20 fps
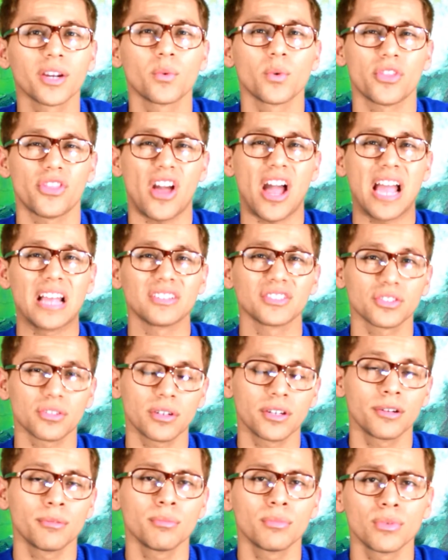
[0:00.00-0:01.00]
with ice
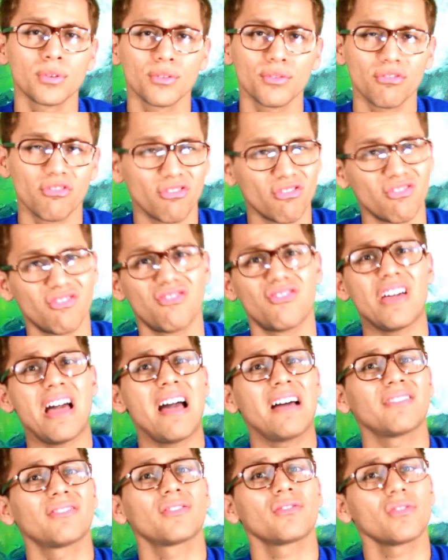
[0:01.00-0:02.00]
cream,
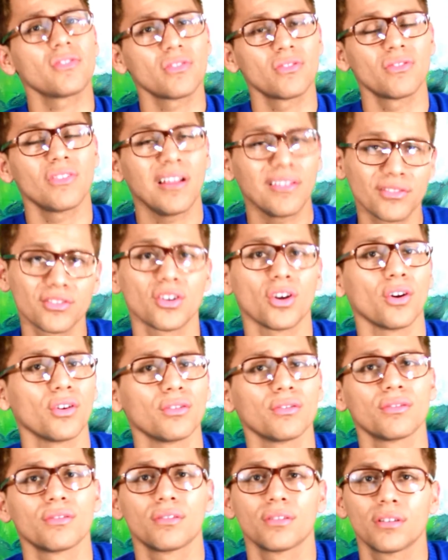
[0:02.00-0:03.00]
that's good,
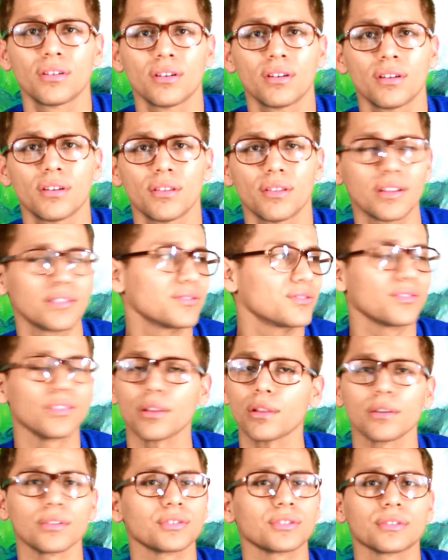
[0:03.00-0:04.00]
that's
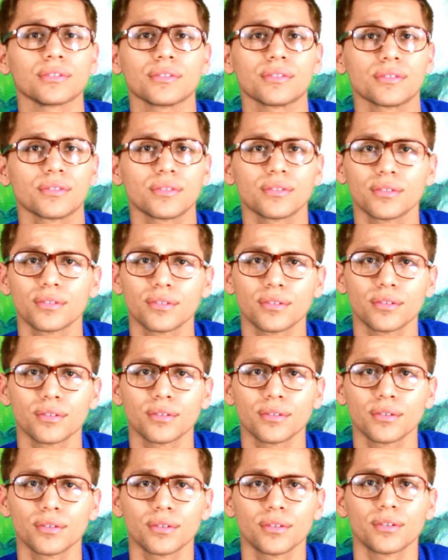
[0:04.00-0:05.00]
delicious.
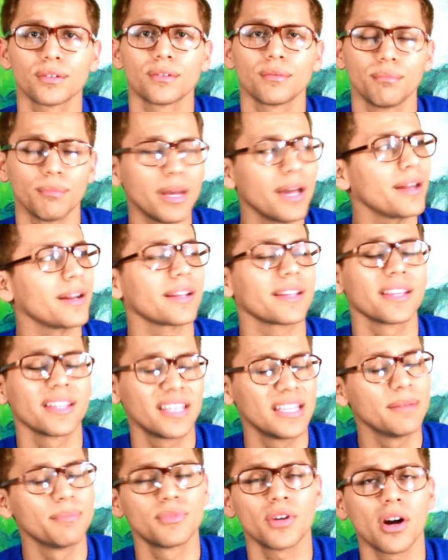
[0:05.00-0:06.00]
Man, I can
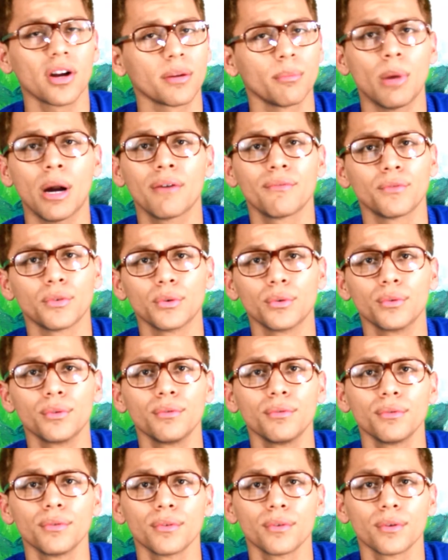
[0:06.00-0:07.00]
keep talking about food
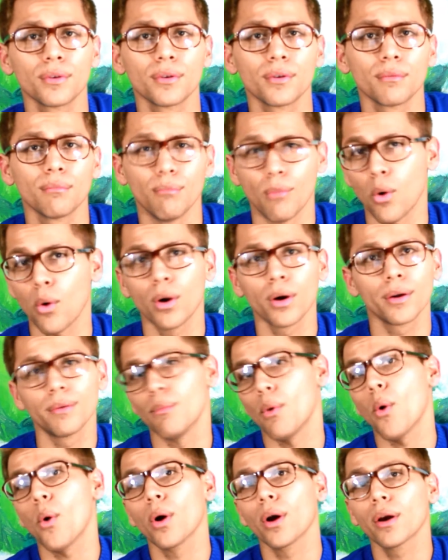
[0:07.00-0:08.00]
more and
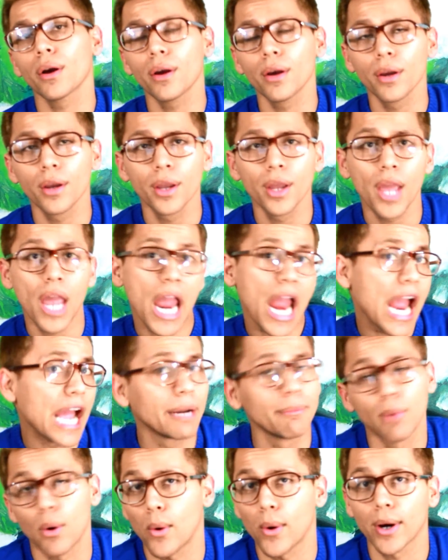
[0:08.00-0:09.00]
more
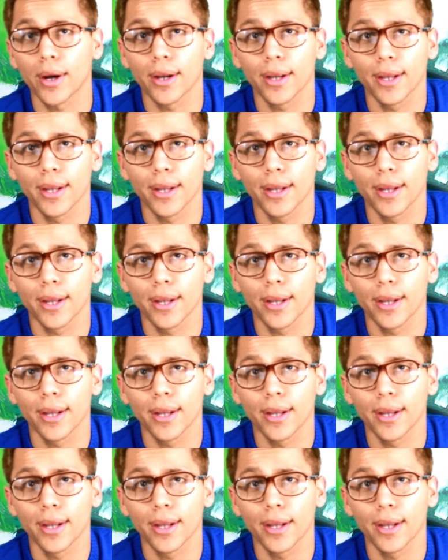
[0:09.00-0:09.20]
and more.